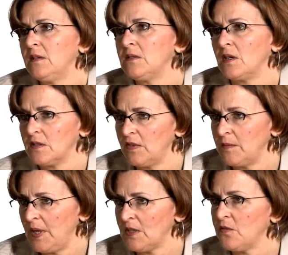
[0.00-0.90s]
Dr.
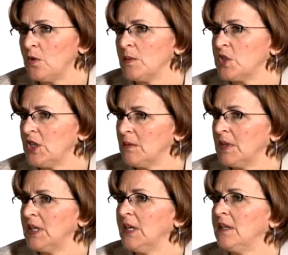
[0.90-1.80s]
Van Pelt's former
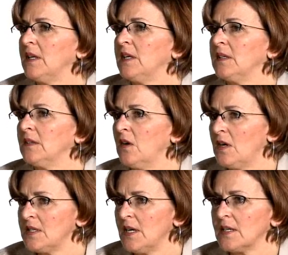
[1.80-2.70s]
chairman and then
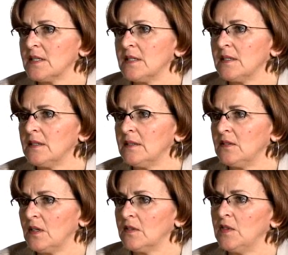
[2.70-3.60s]
contact Dr.